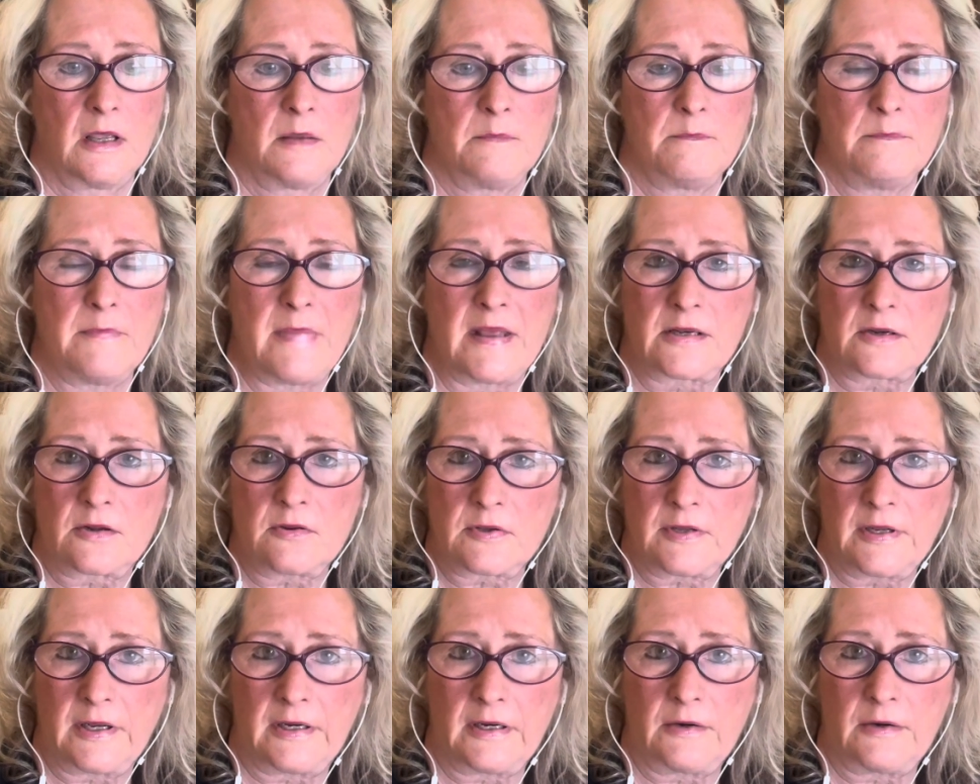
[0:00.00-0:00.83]
medical
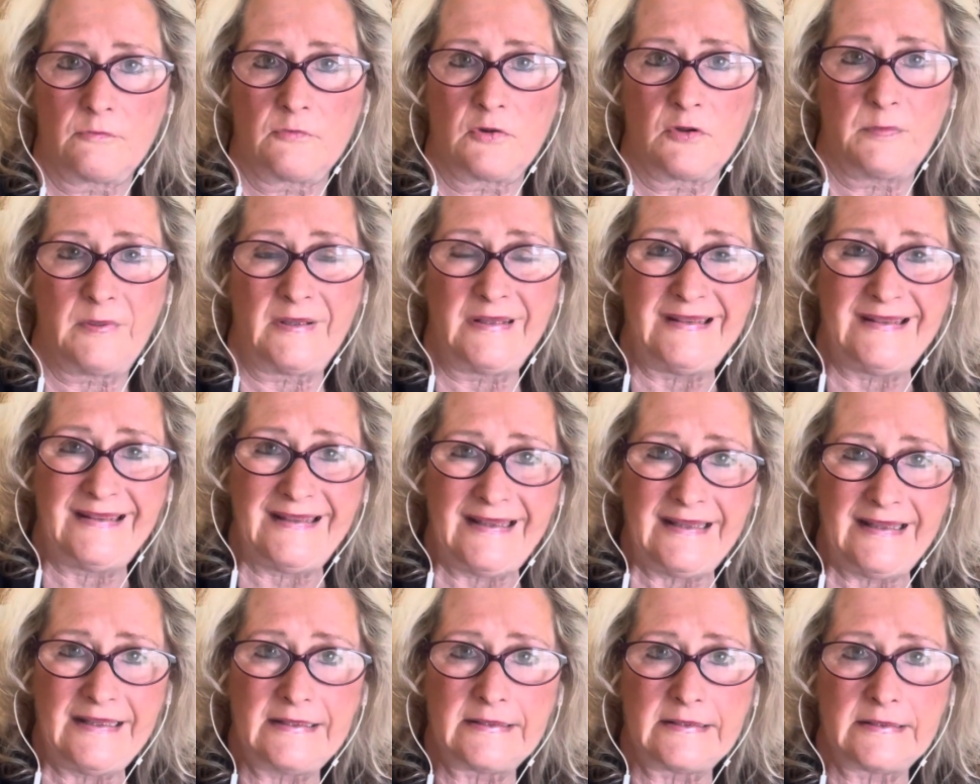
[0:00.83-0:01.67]
care will be
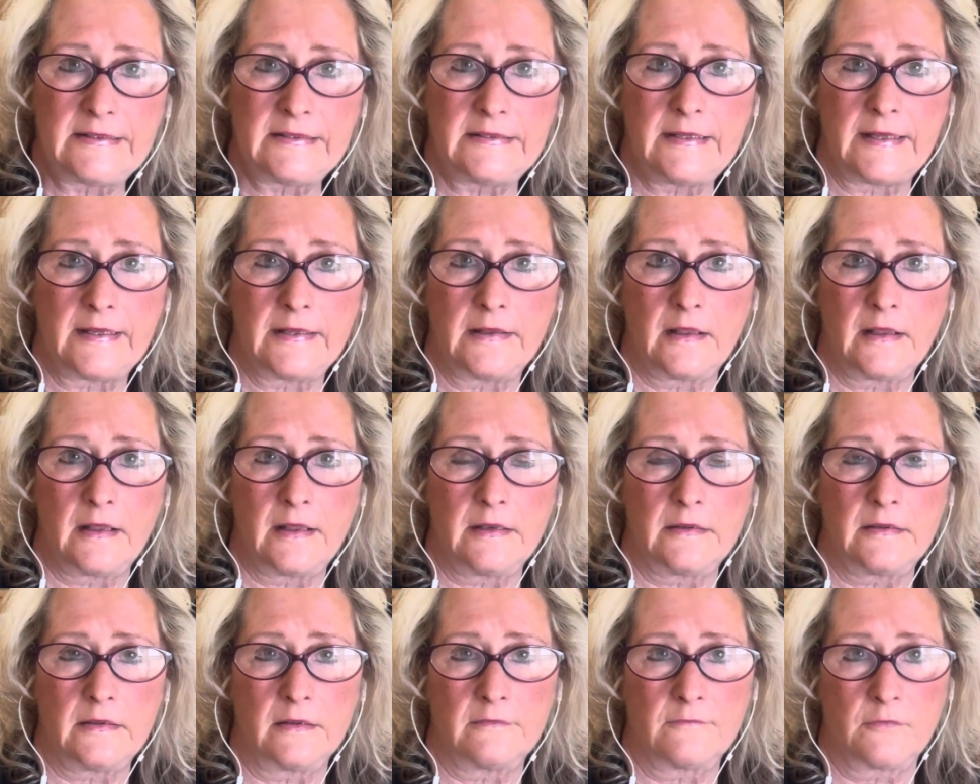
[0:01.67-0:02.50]
needed,
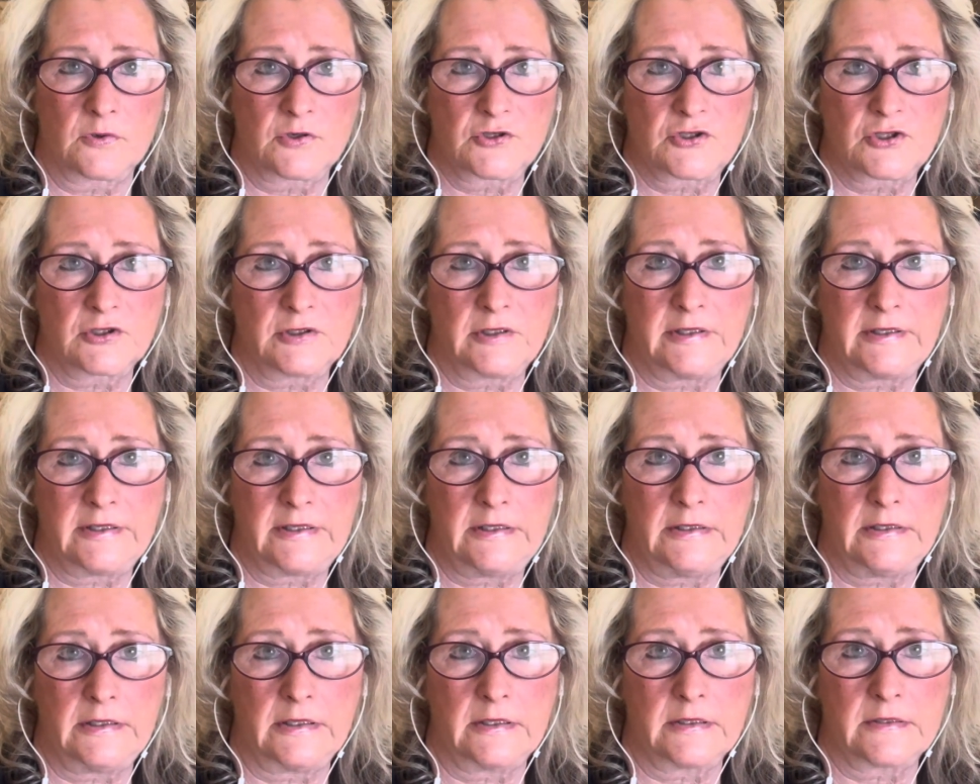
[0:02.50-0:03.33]
and
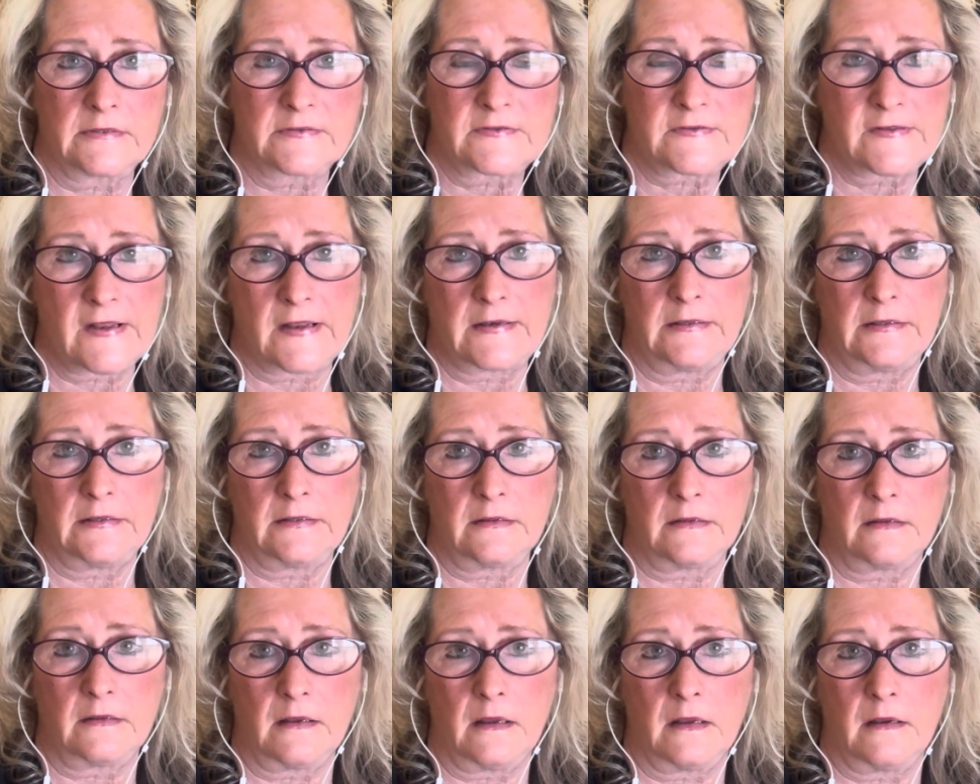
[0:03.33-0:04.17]
unfortunately in a
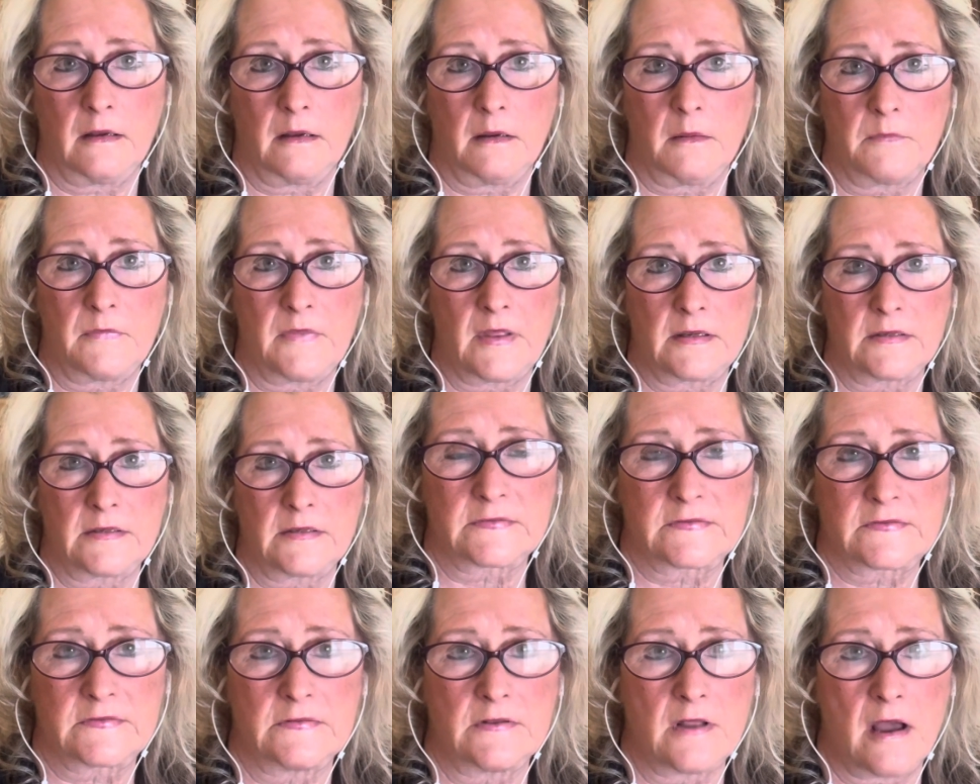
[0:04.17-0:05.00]
setting that
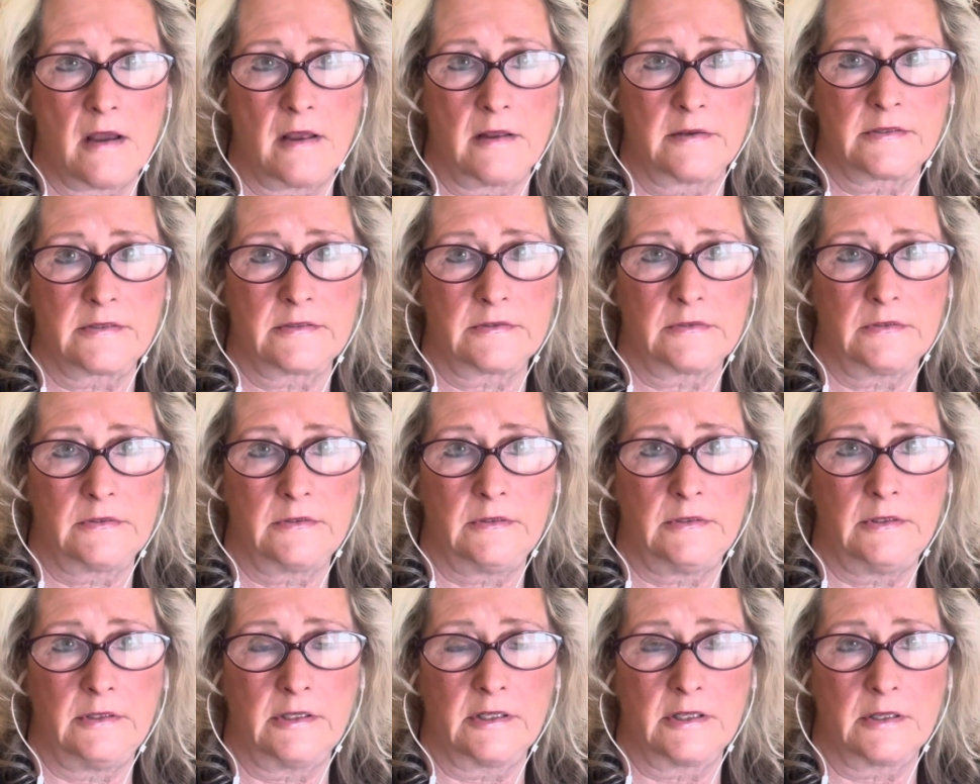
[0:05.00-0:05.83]
not
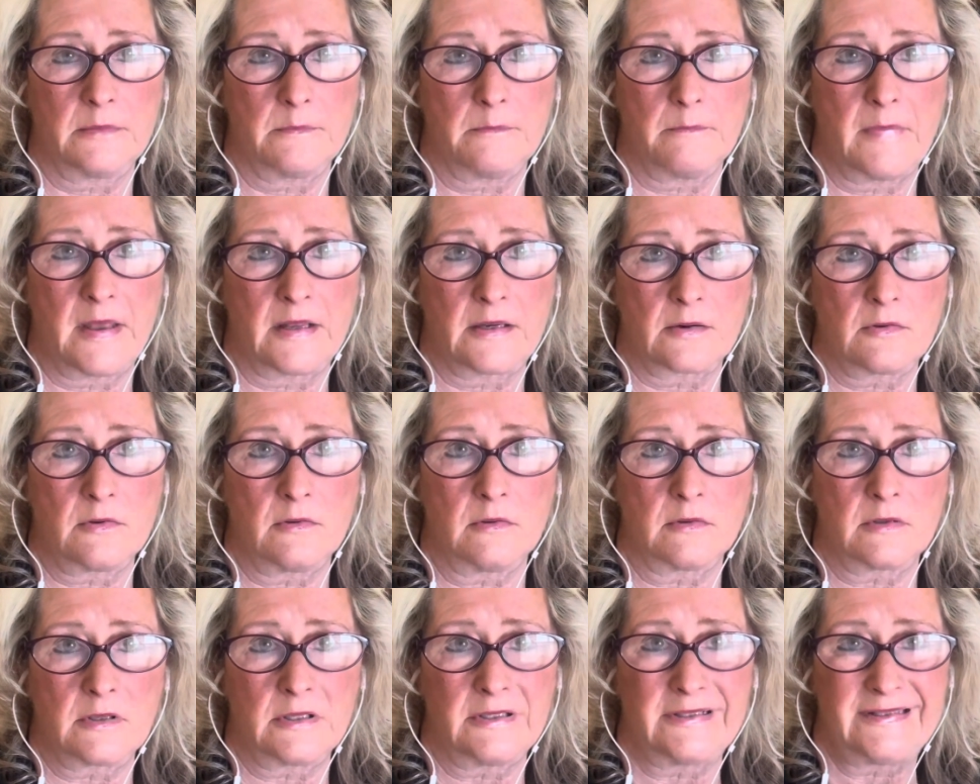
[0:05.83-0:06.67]
in a
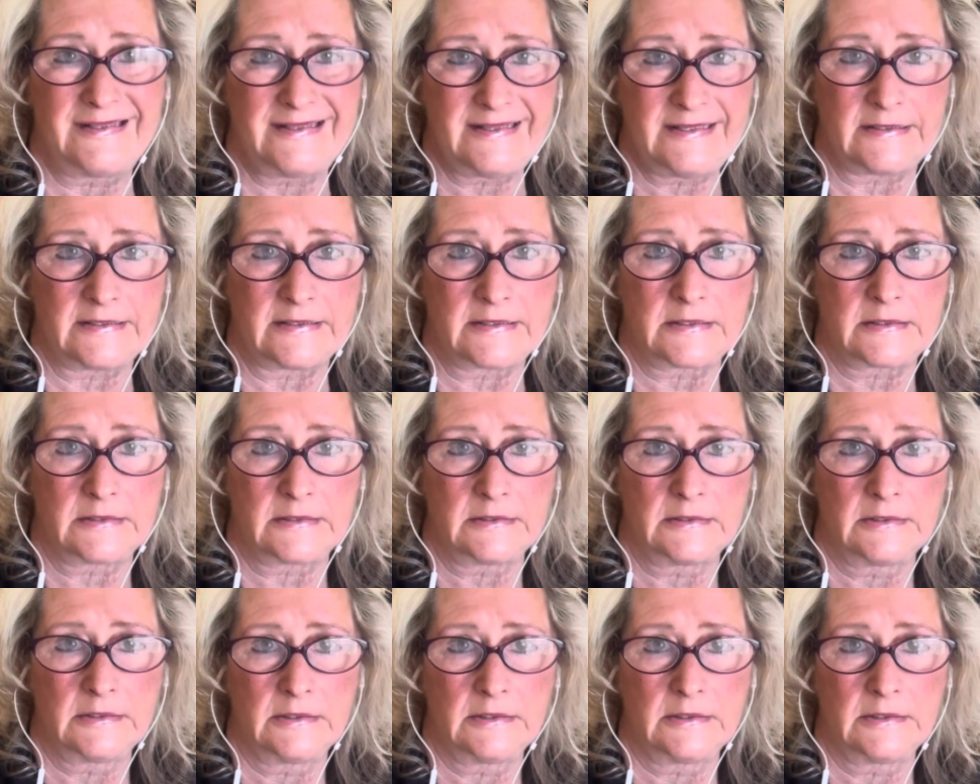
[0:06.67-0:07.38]
medical clinic,